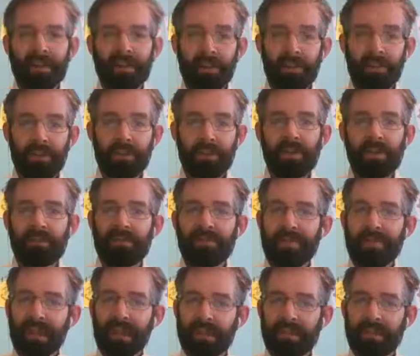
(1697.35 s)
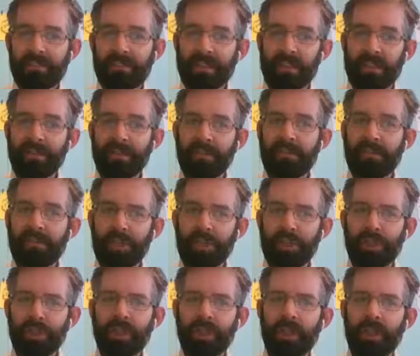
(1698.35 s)
the imperfective in the
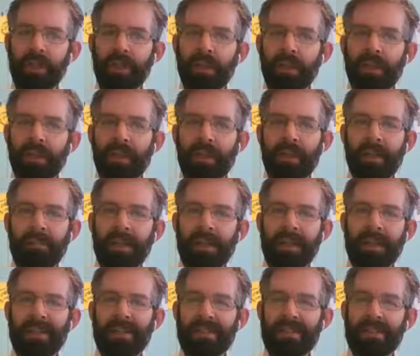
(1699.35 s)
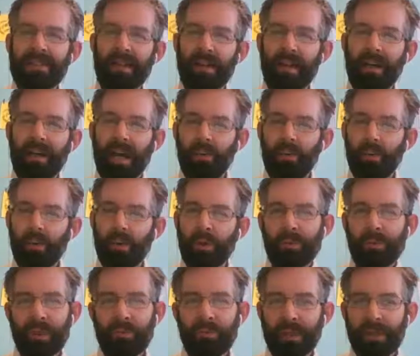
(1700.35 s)
future, that means I will
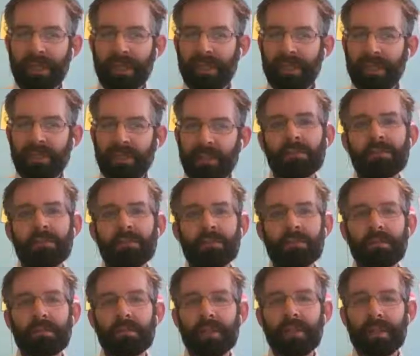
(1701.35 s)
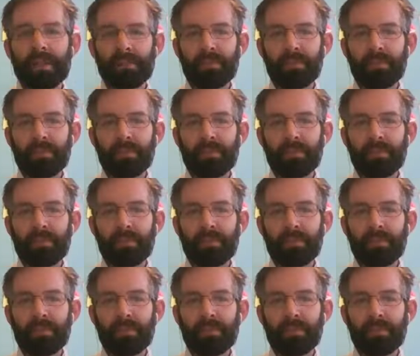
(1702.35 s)
be reading this book,